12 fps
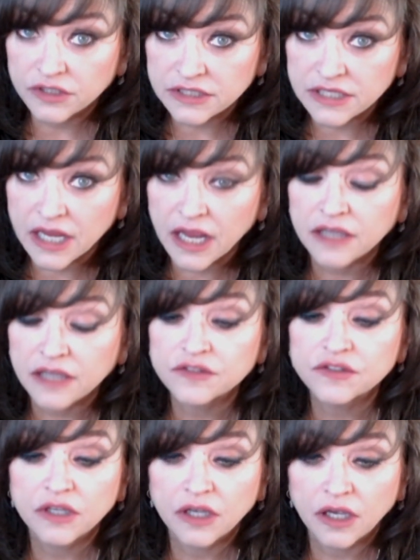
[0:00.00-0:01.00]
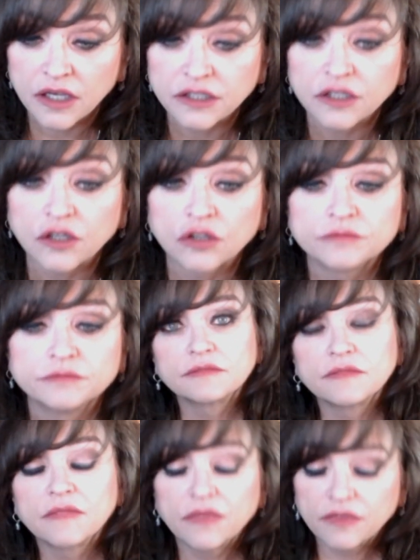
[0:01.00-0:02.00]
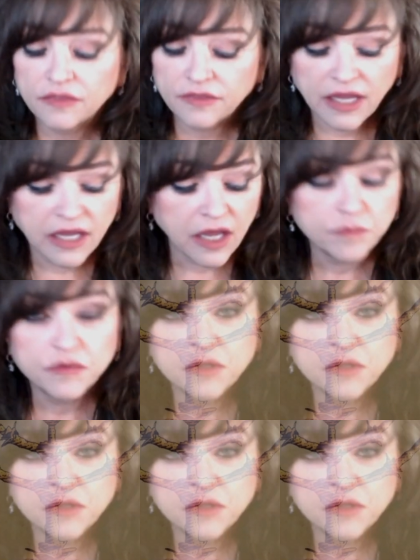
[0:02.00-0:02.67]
days a year? They kept